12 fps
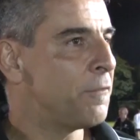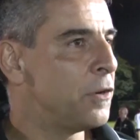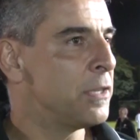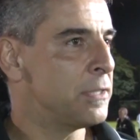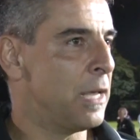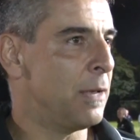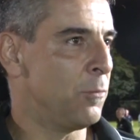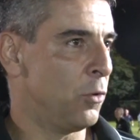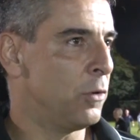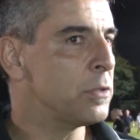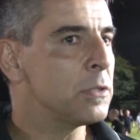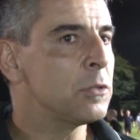first aim
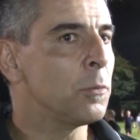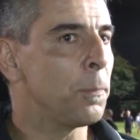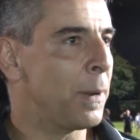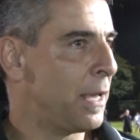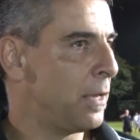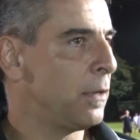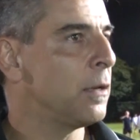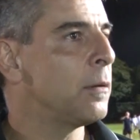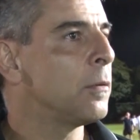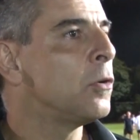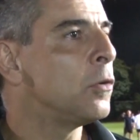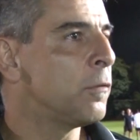was to play
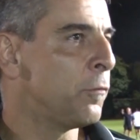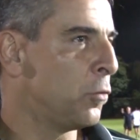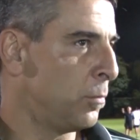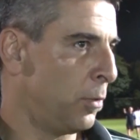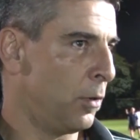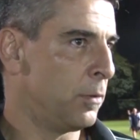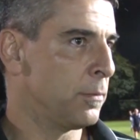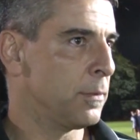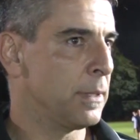good football.